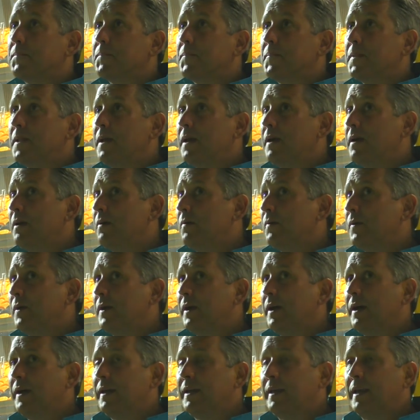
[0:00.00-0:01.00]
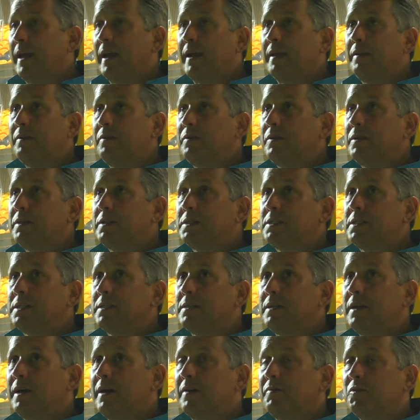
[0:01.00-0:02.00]
No, again, I
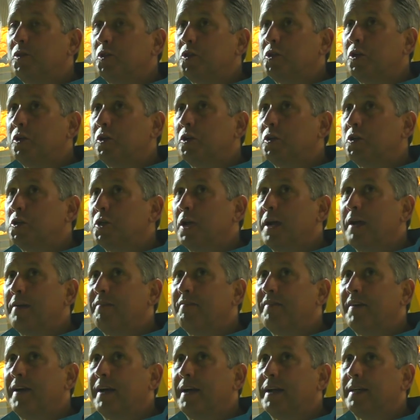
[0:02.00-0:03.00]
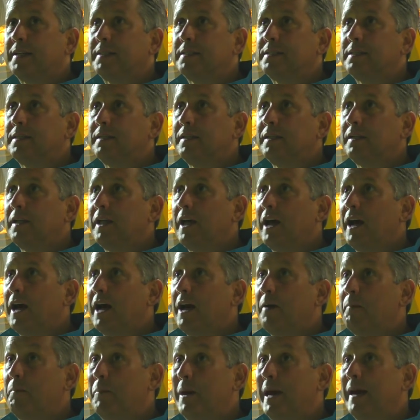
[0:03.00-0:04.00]
said I've just got to try and find
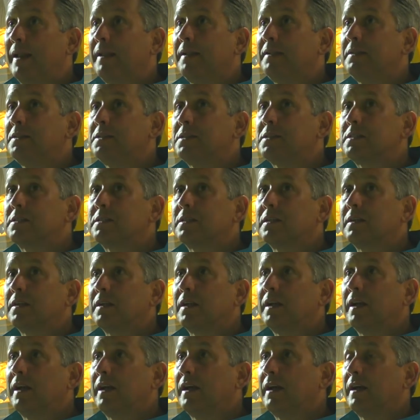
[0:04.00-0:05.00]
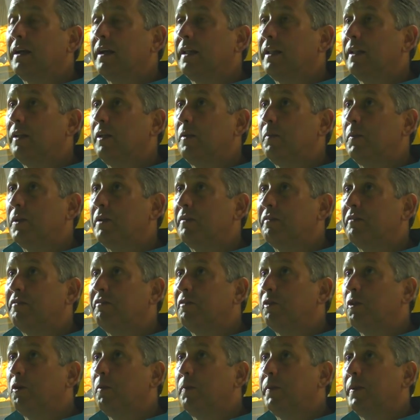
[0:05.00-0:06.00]
a balance, a little bit of a
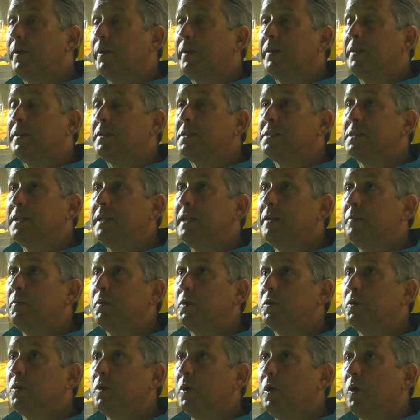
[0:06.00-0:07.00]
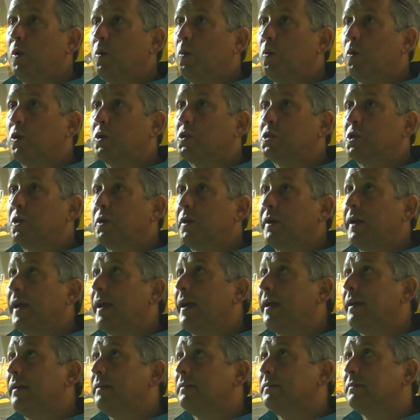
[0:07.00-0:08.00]
formula in the team, what's going to
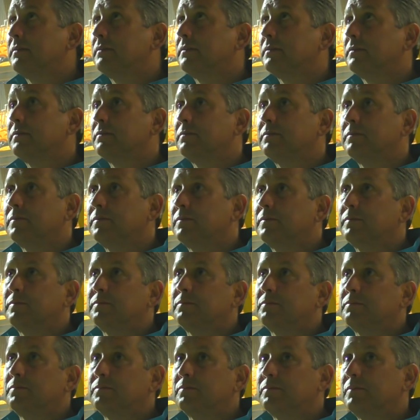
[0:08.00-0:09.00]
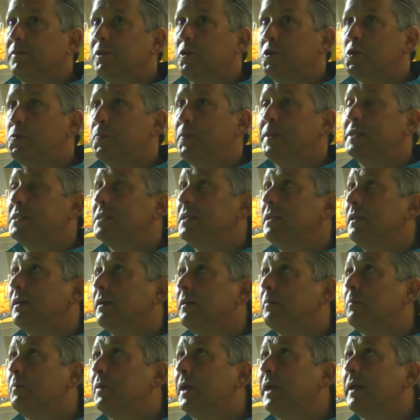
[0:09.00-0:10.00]
get us busy
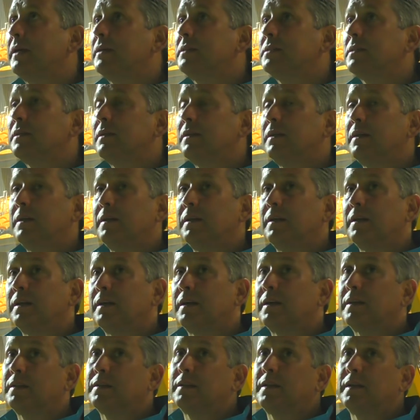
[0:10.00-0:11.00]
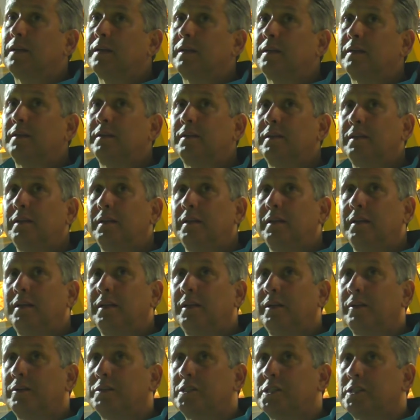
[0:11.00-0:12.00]
and bright, and
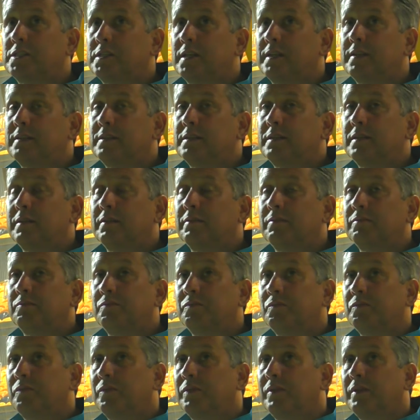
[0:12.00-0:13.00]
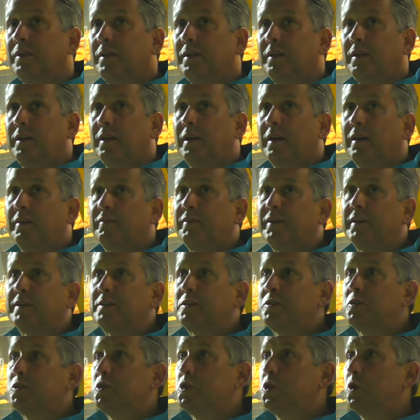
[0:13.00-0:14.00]
as I said, I've
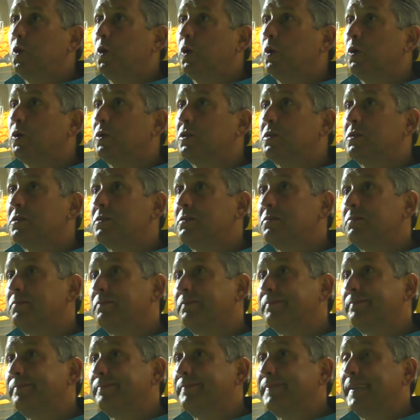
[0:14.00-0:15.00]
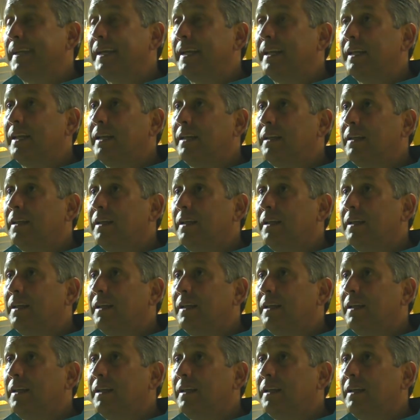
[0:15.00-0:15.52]
had 2 looks, and